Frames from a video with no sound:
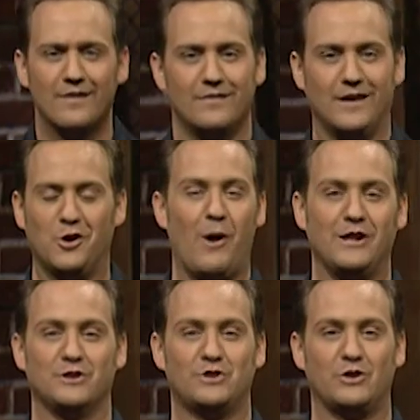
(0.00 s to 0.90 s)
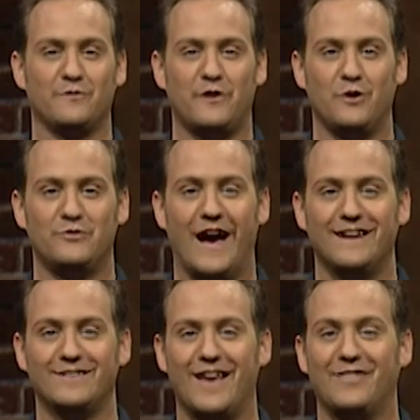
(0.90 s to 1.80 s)
I don't know why you look so confused. I
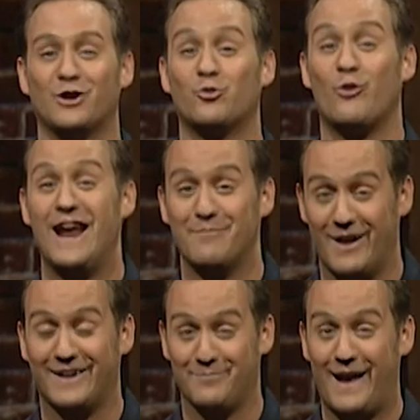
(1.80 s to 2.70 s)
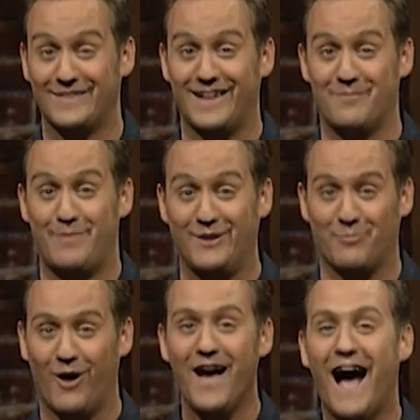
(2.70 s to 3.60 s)
didn't say the great American pastime, baseball.